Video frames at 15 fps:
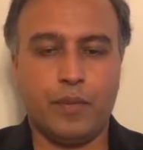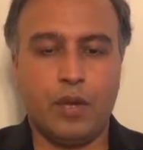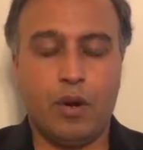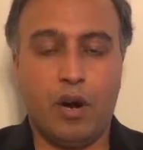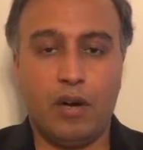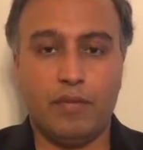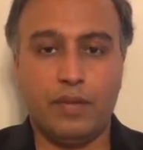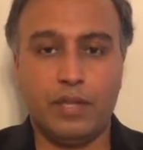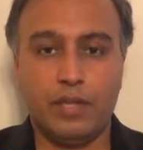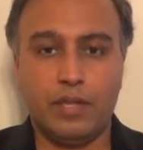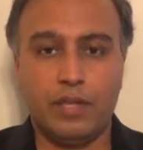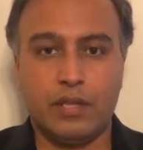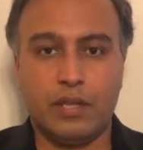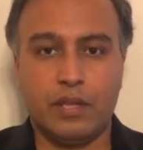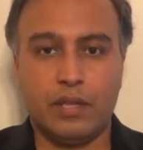Often
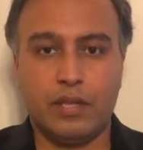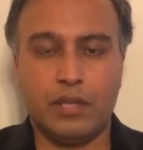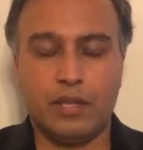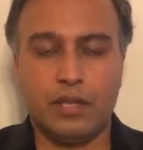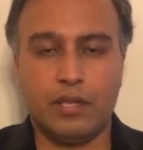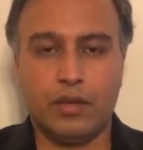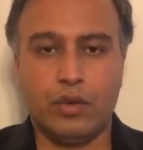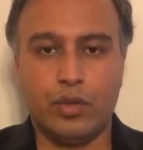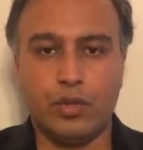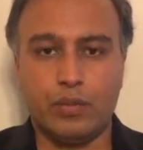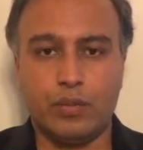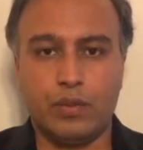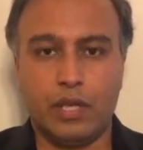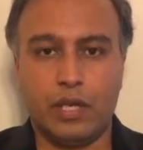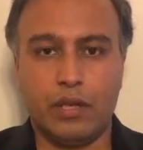it goes
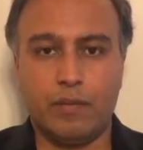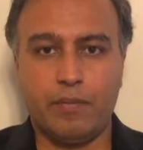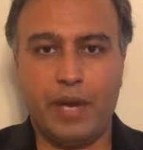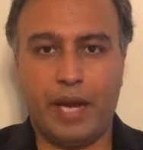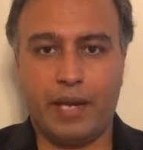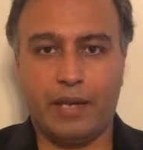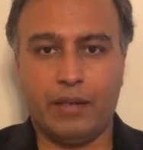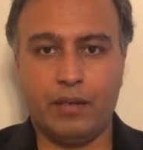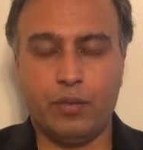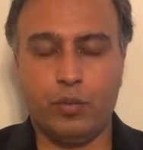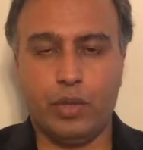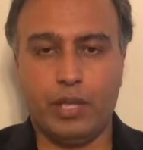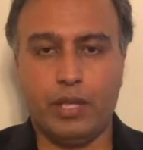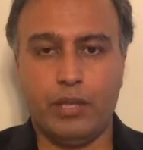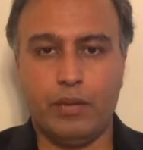back
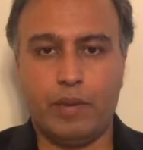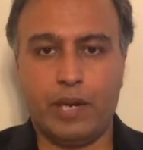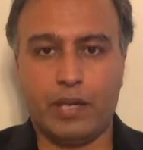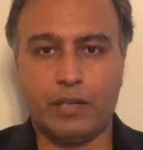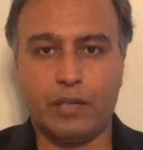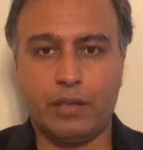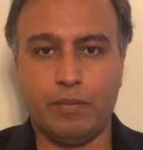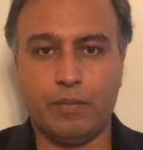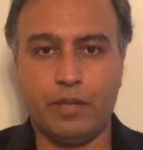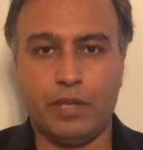within the rectum